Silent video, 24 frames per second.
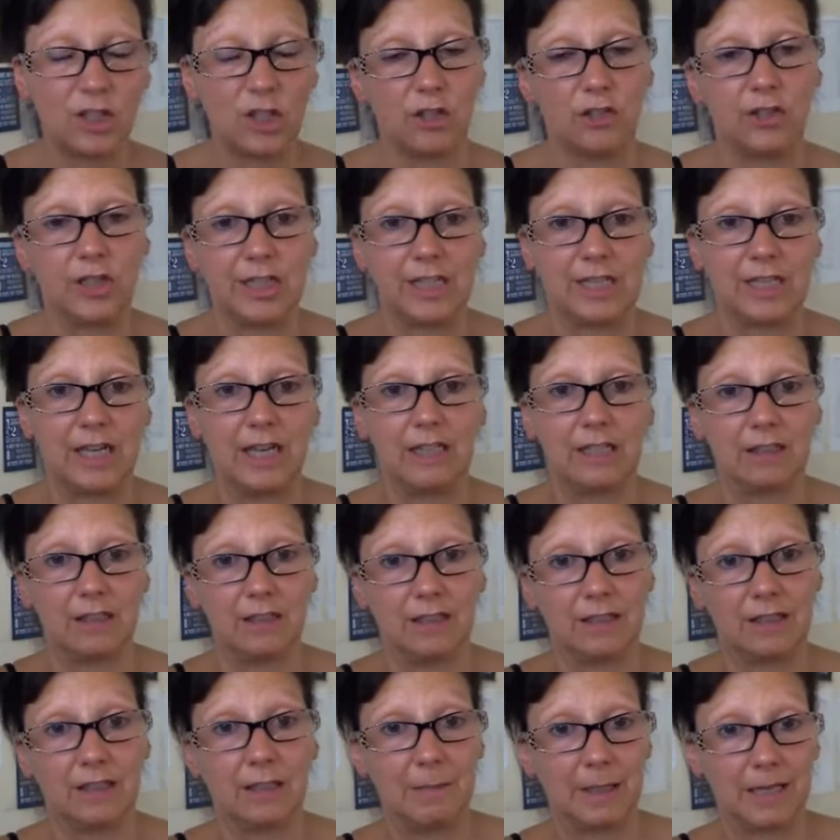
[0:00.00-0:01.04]
during your
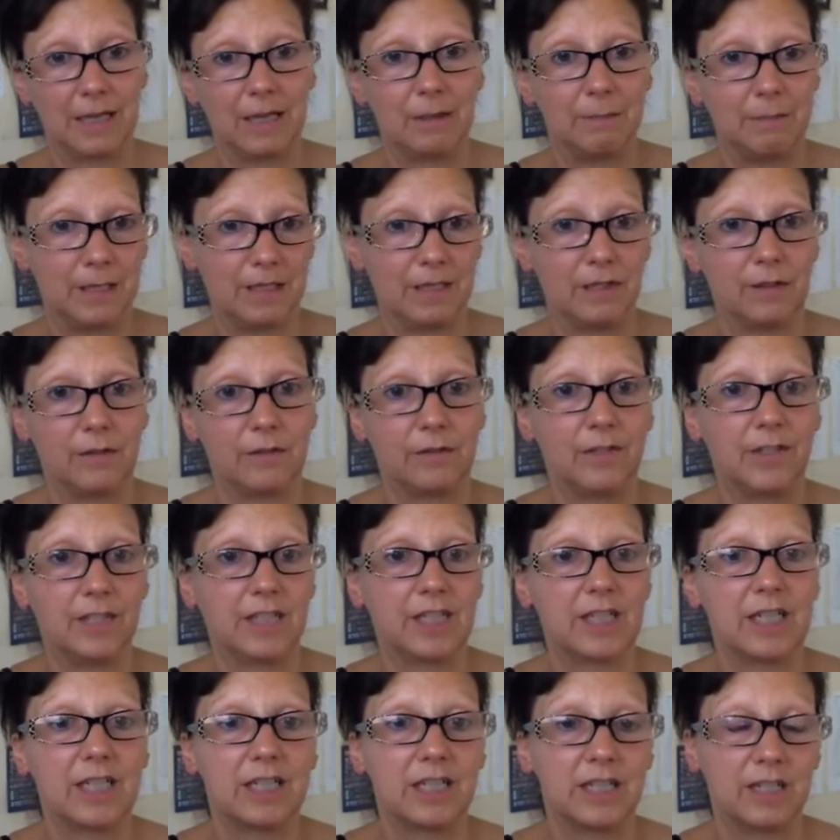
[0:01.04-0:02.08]
cycle can make a big
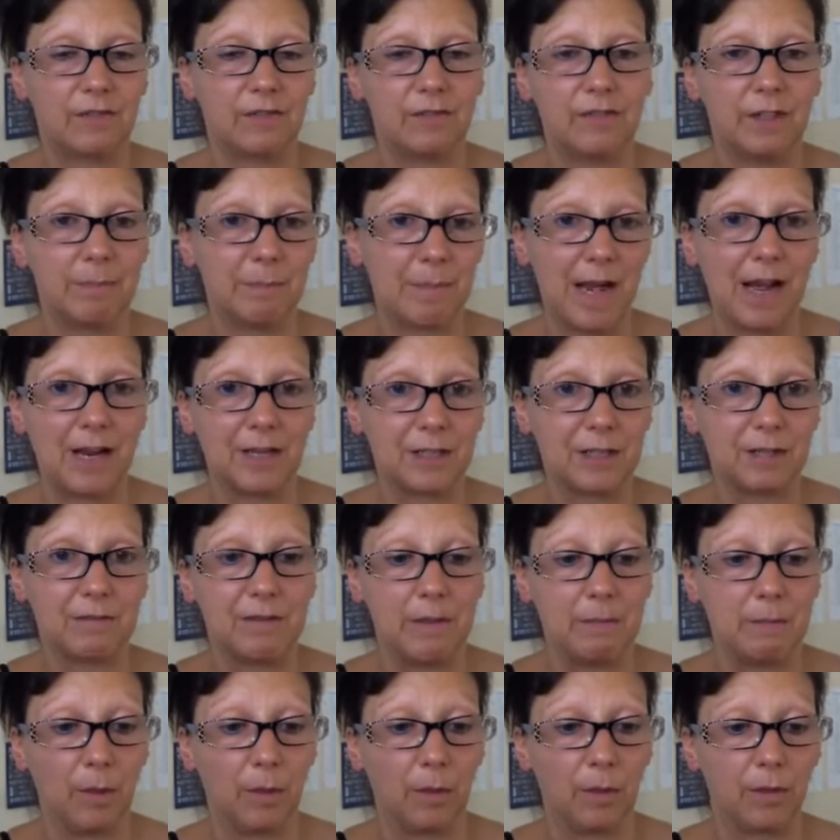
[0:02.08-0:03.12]
difference, different parts of
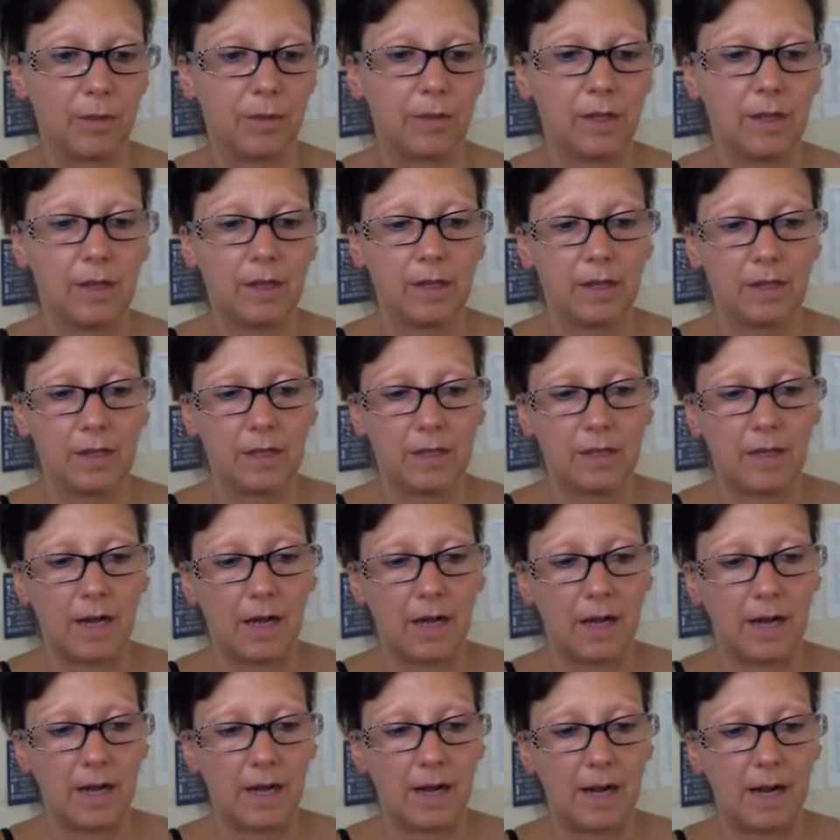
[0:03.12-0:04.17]
your month.
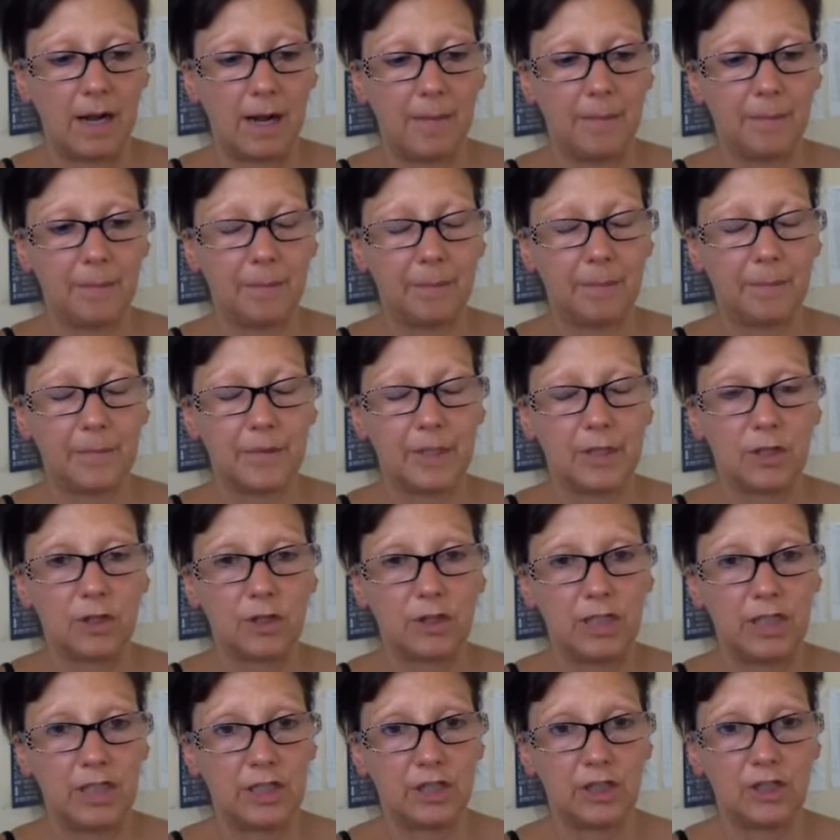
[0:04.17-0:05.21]
You
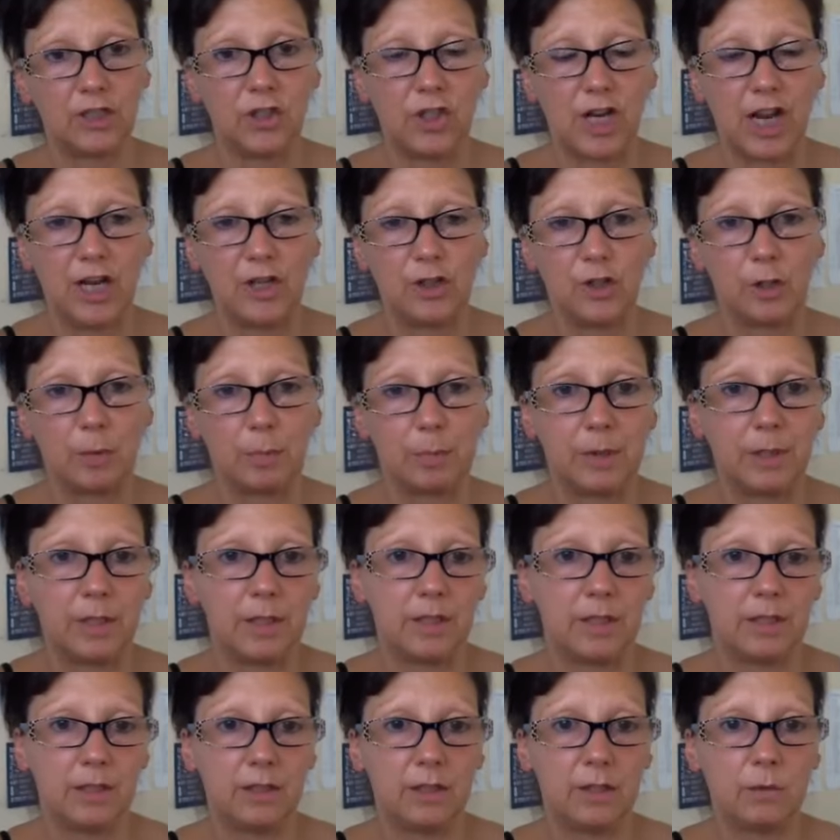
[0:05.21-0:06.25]
just need to change up
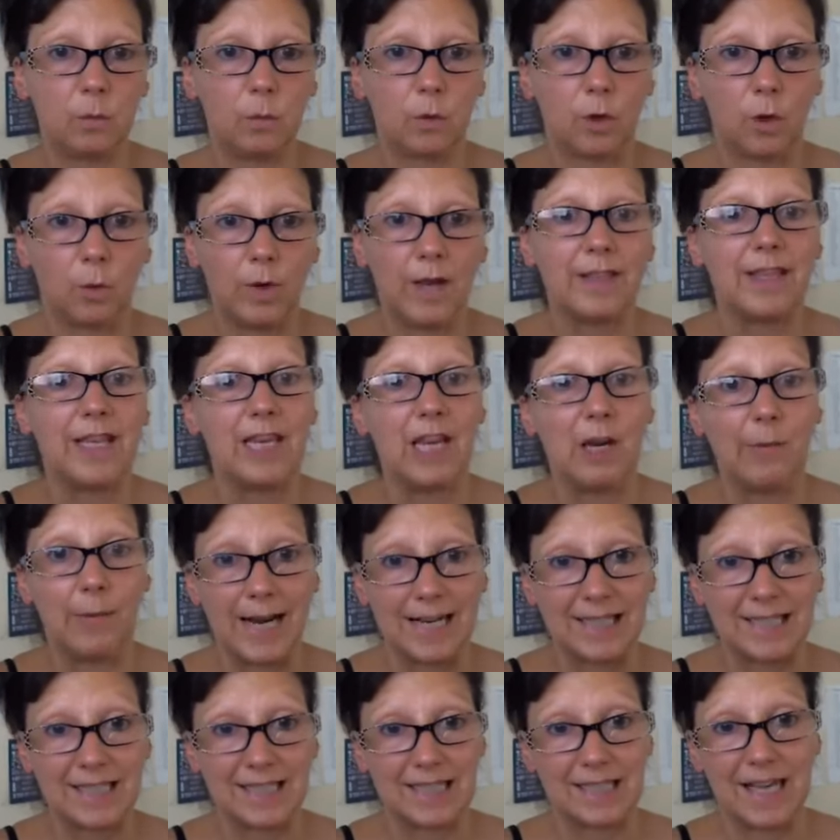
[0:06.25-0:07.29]
the way that you
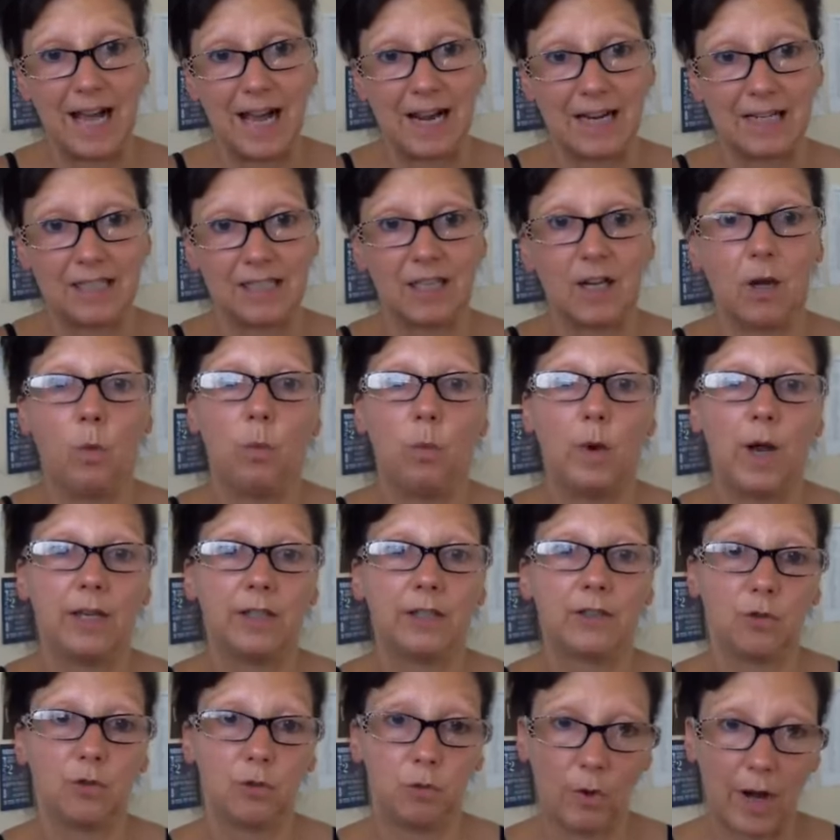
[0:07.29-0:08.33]
exercise and
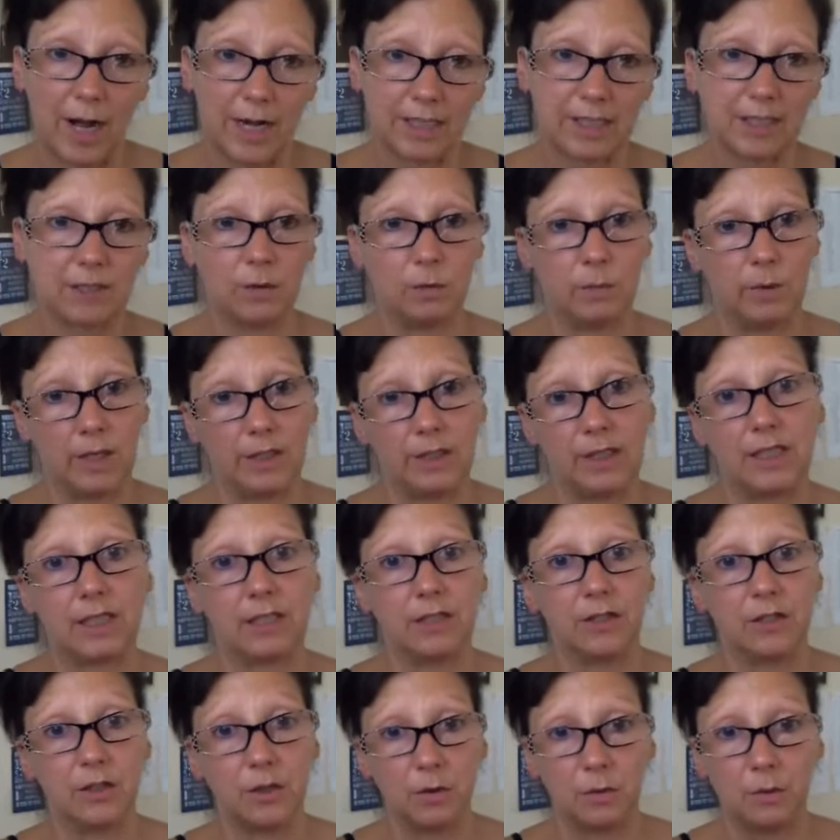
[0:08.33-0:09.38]
when to rest and when you
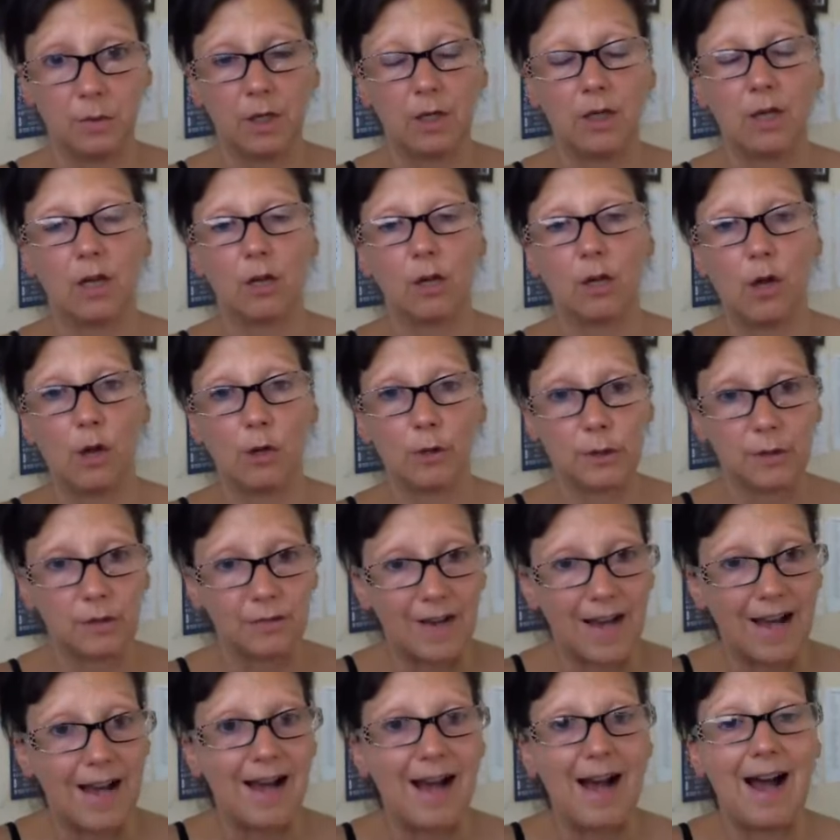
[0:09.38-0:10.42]
can do lots of
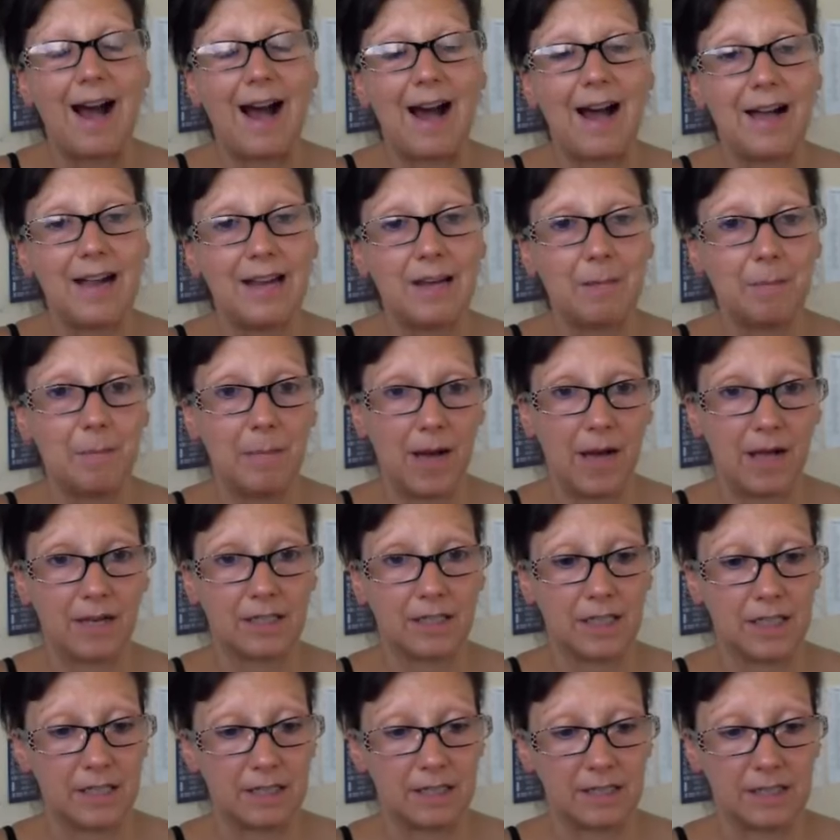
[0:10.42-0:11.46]
high
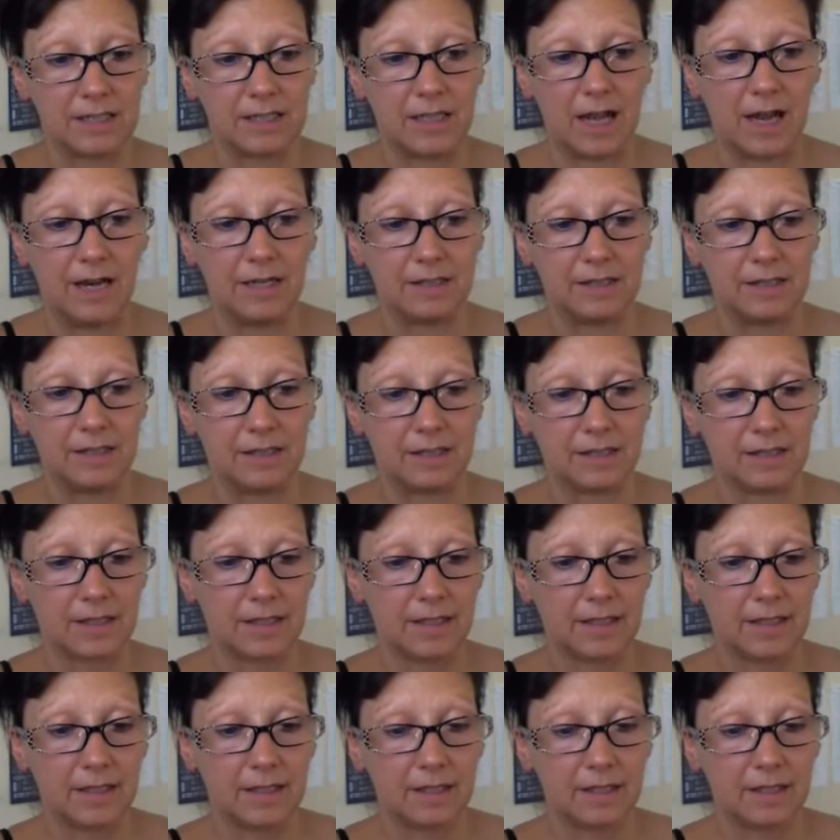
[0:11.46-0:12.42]
impact exercises.